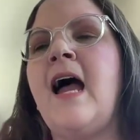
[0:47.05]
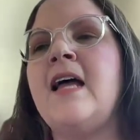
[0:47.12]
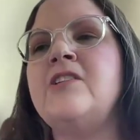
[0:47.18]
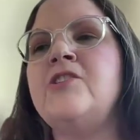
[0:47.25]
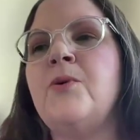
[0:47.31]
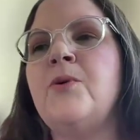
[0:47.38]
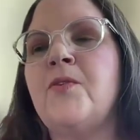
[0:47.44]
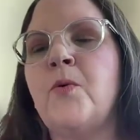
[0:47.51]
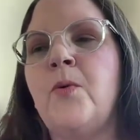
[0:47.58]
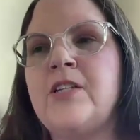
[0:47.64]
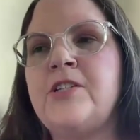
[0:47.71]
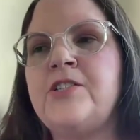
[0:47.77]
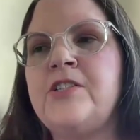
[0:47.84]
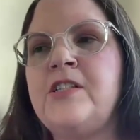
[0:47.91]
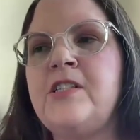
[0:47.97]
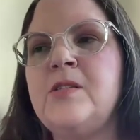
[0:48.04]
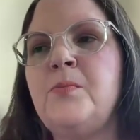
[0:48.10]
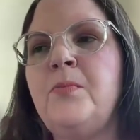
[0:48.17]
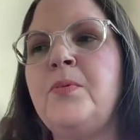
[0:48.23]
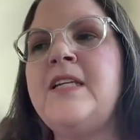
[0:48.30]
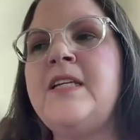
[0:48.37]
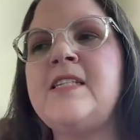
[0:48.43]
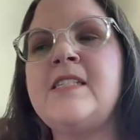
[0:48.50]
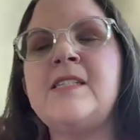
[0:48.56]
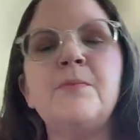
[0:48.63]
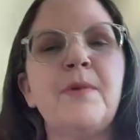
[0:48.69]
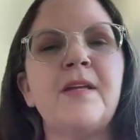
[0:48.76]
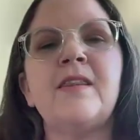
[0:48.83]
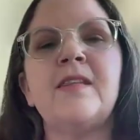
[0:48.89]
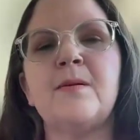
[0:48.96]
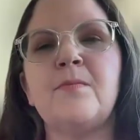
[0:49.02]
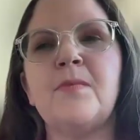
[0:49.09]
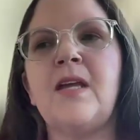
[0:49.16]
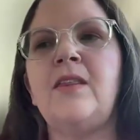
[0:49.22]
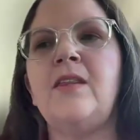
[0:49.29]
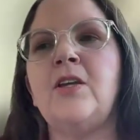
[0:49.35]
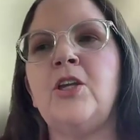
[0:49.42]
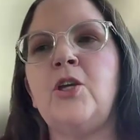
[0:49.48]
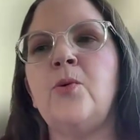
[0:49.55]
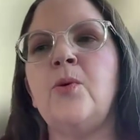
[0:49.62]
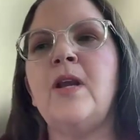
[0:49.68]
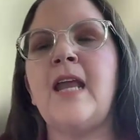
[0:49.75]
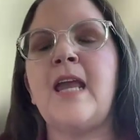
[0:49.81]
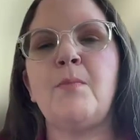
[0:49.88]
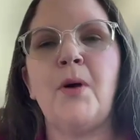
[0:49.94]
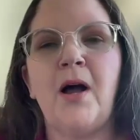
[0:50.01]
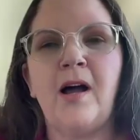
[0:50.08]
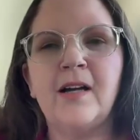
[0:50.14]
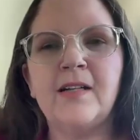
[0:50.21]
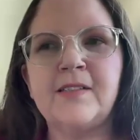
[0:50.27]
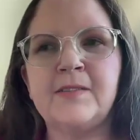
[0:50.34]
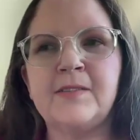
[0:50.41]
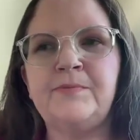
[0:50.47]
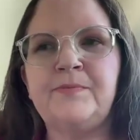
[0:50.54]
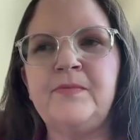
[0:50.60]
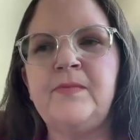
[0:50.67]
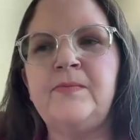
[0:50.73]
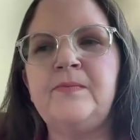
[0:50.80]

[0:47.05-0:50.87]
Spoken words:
As you have questions, please submit them in the Q&A box.